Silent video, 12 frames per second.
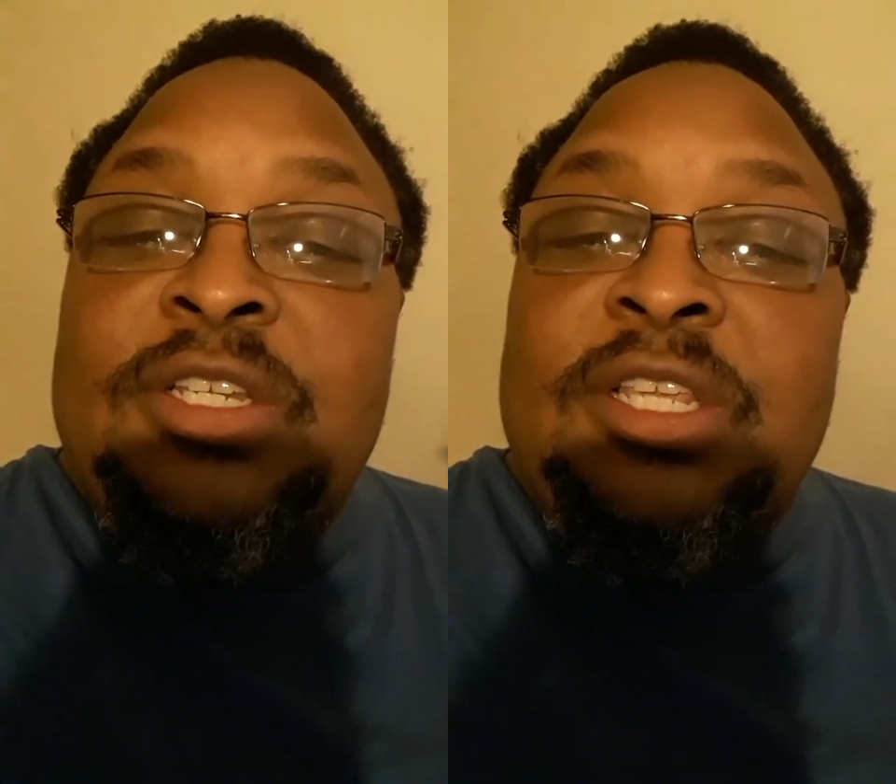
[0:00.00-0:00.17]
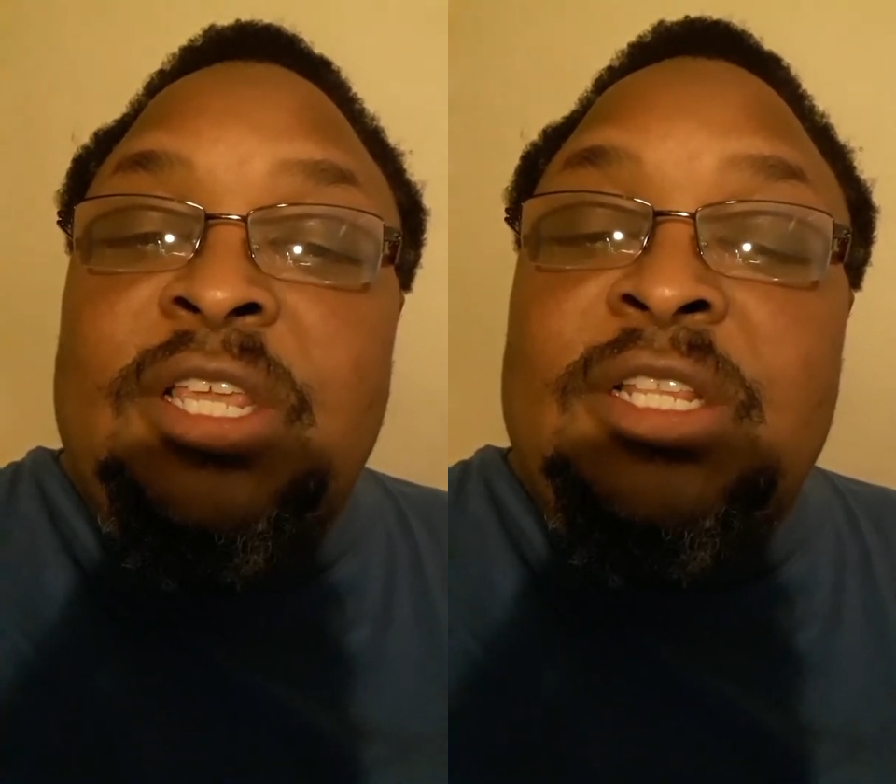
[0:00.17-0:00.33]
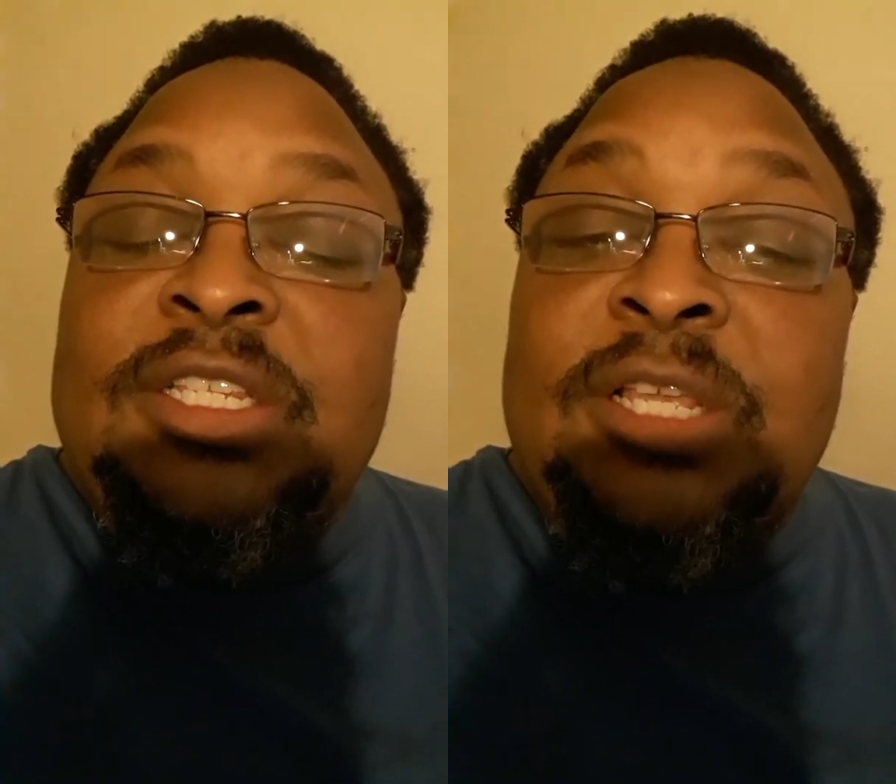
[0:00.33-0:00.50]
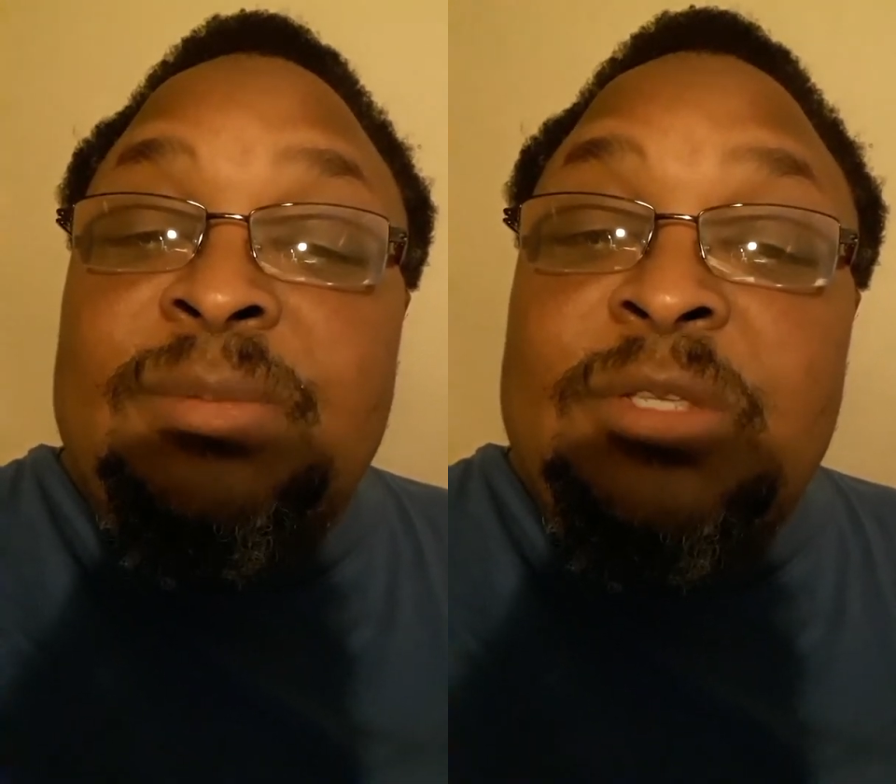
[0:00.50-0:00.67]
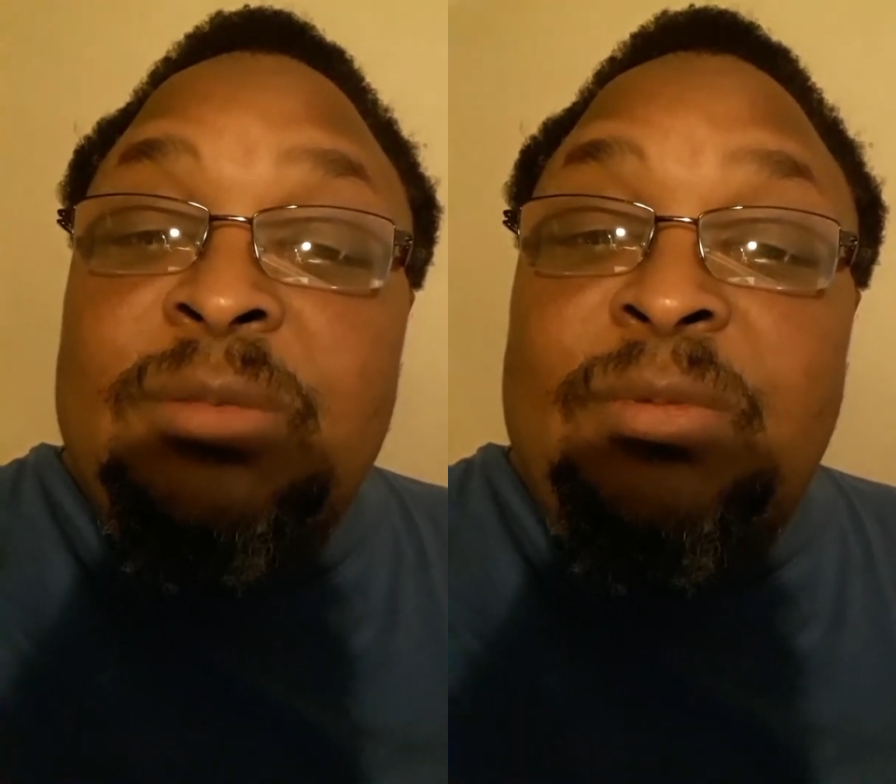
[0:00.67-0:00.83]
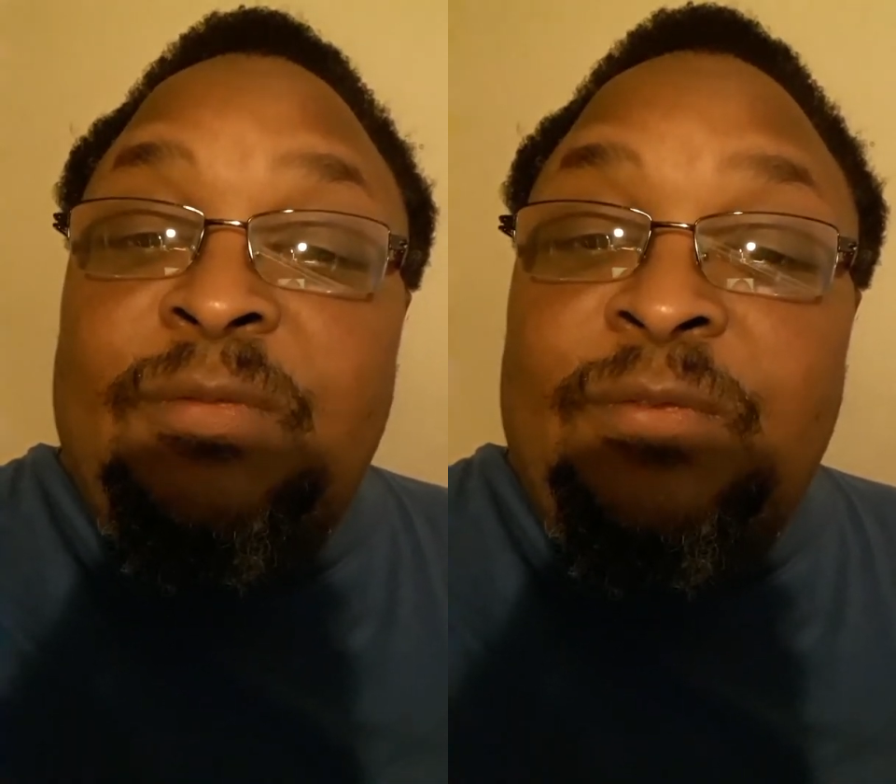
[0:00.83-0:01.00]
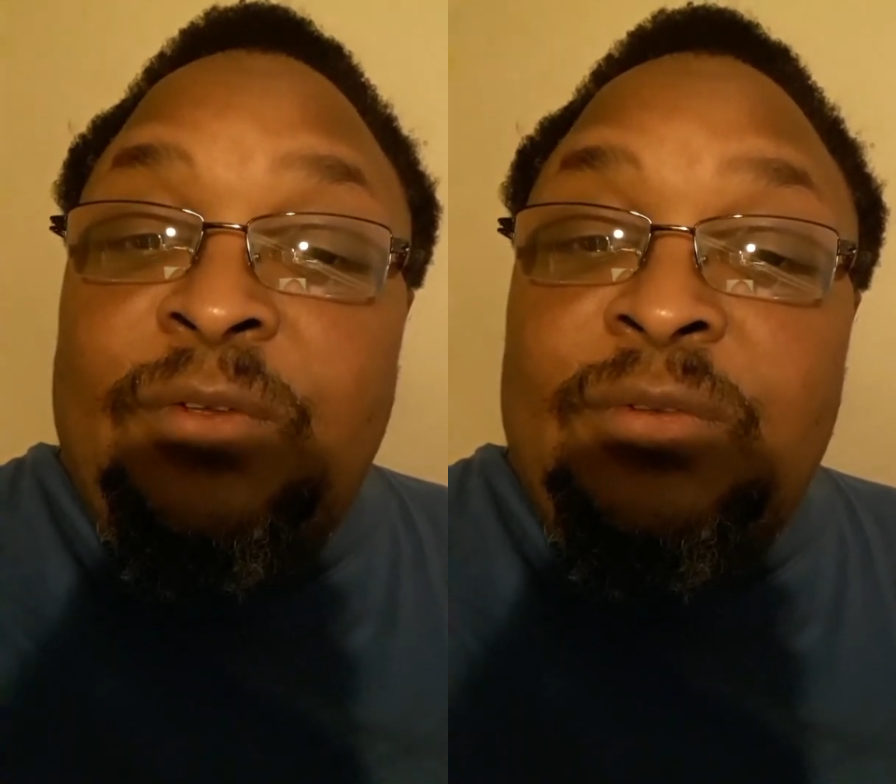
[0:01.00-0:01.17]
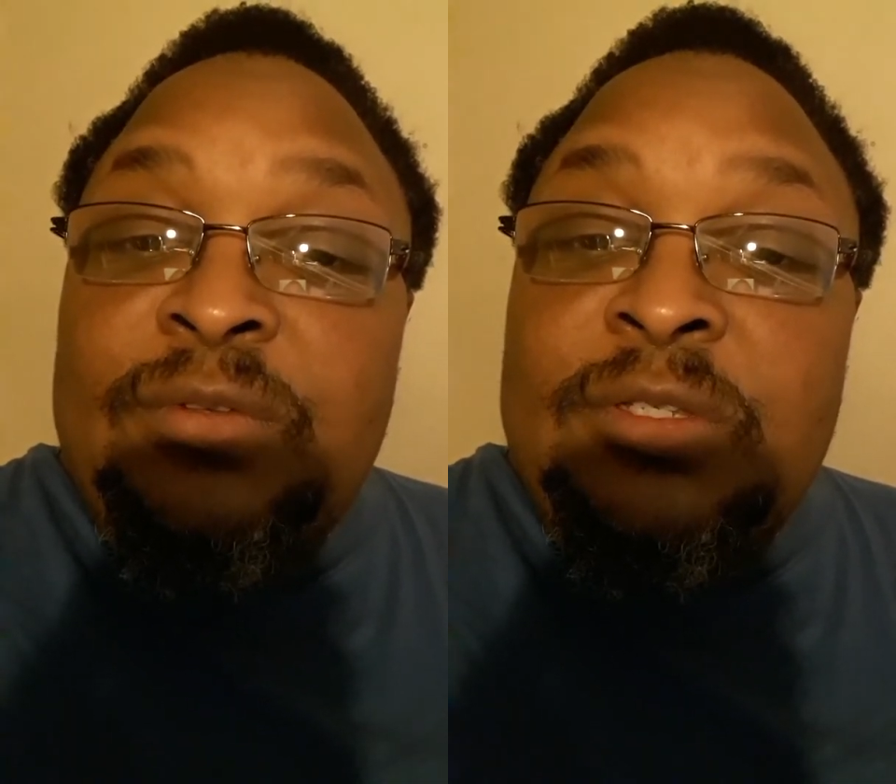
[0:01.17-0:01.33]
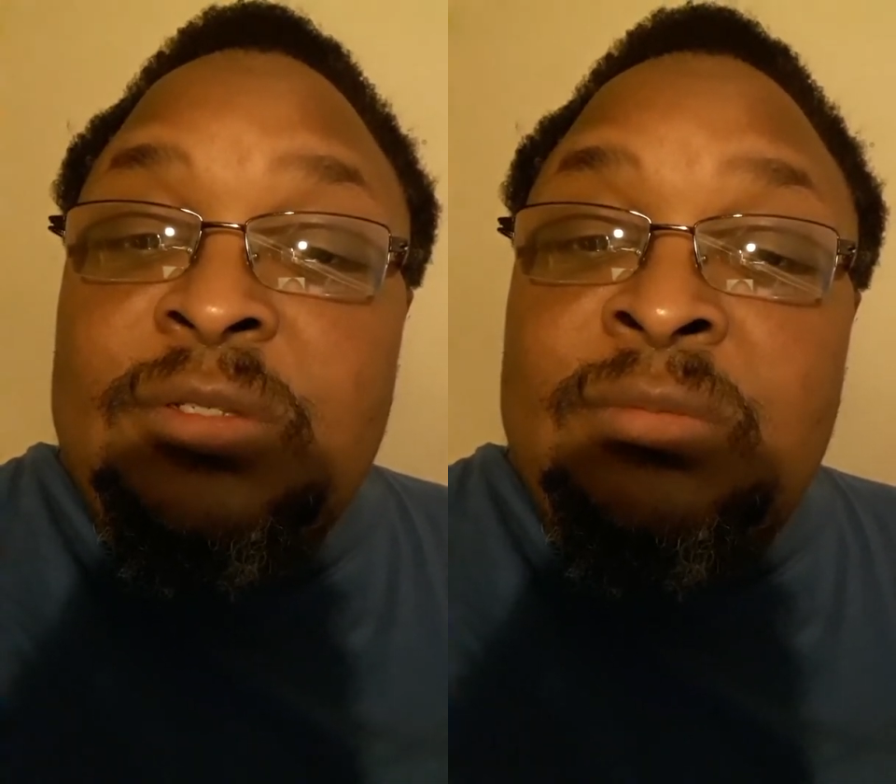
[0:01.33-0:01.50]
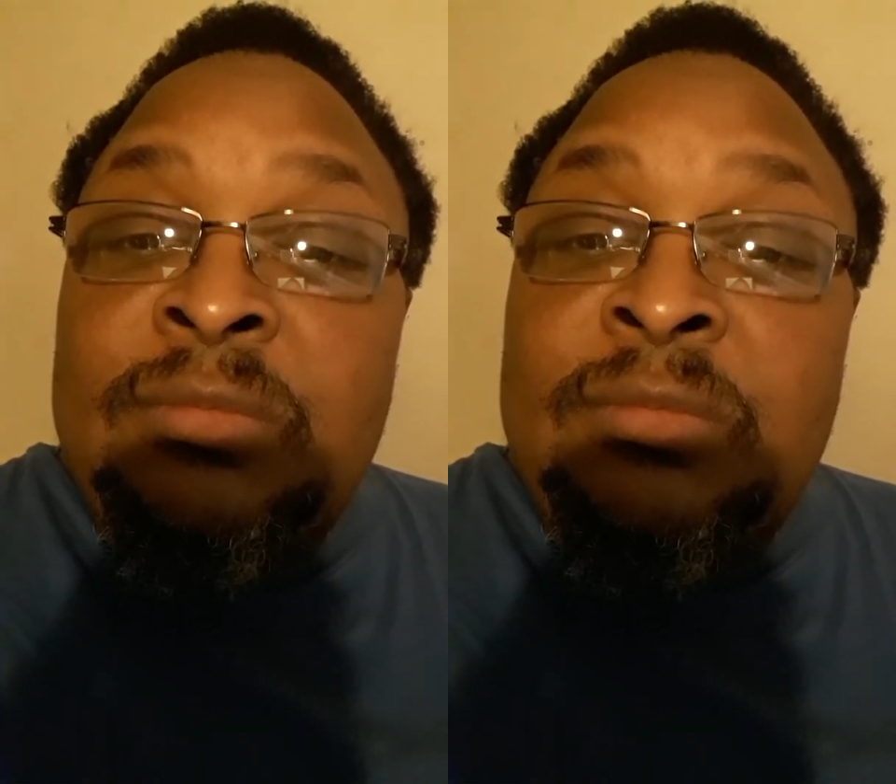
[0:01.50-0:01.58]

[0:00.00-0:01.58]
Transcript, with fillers: again September 1st